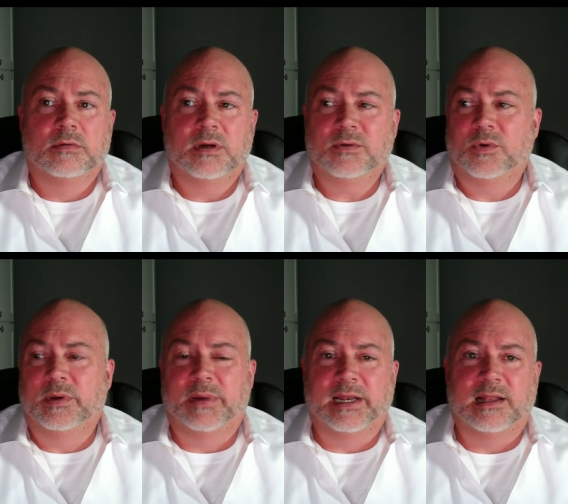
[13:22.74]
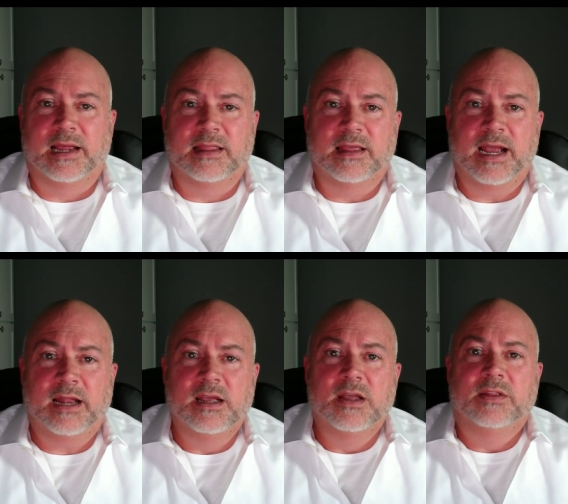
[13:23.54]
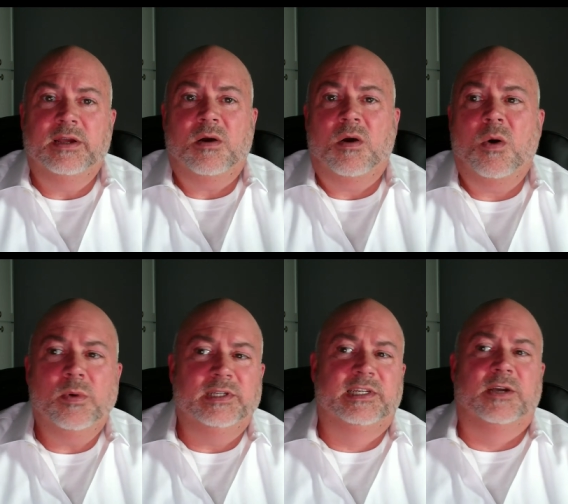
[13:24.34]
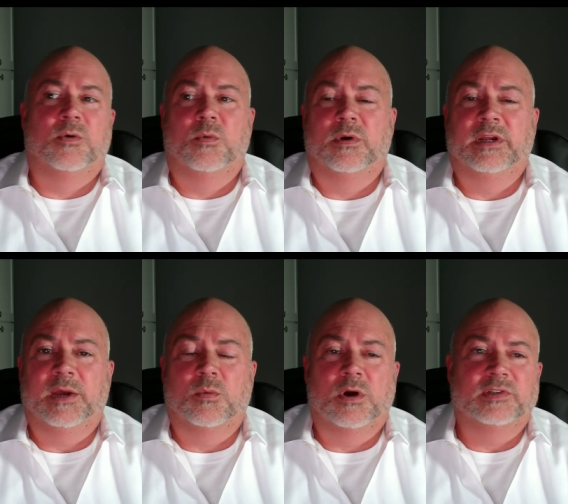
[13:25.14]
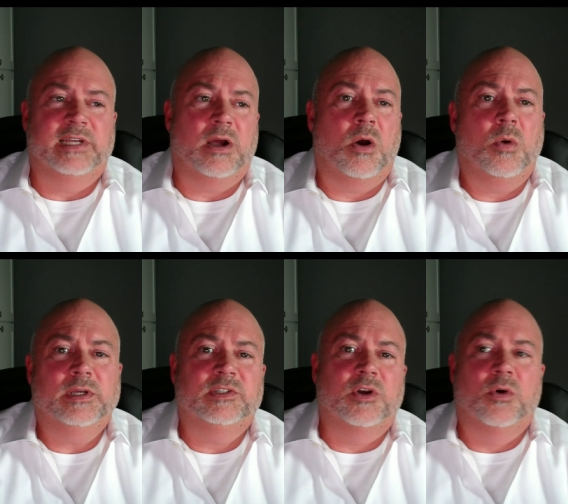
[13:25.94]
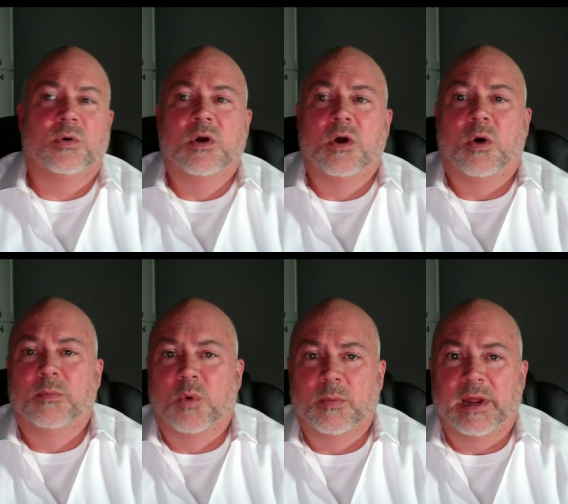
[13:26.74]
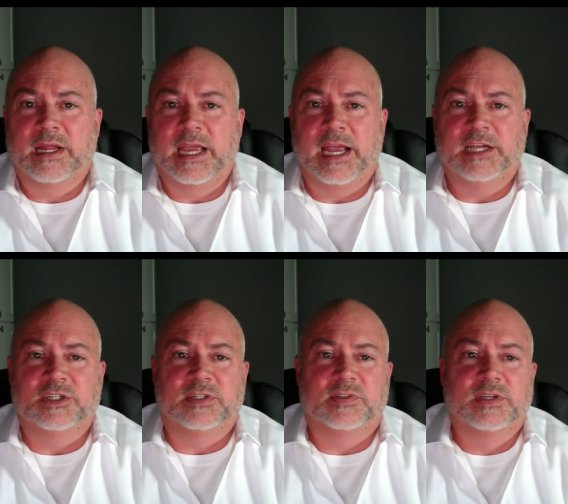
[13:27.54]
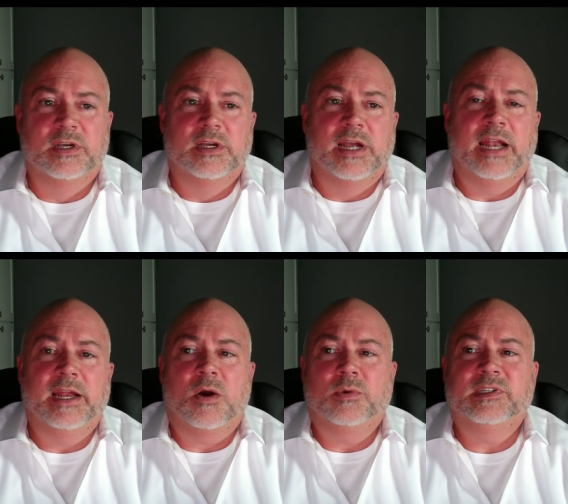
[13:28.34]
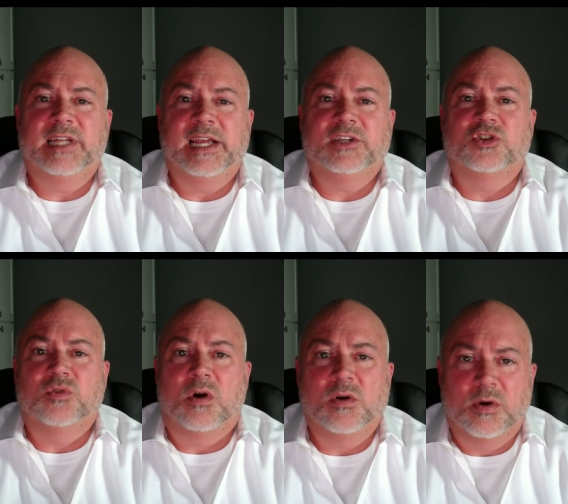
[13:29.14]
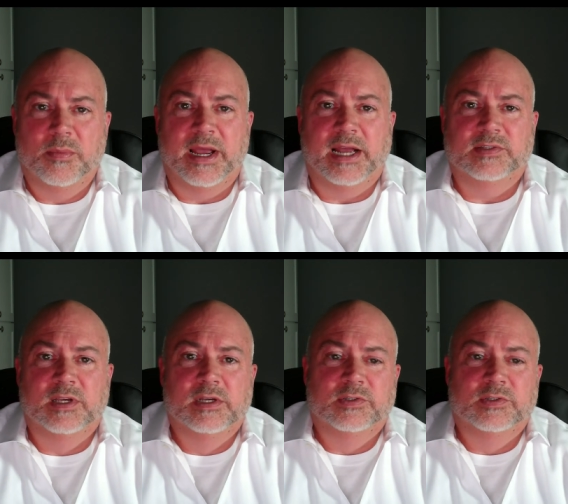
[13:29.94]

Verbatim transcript: I don't know anybody like that. They always go, get worse. They always go on more medications and they always take stronger meds.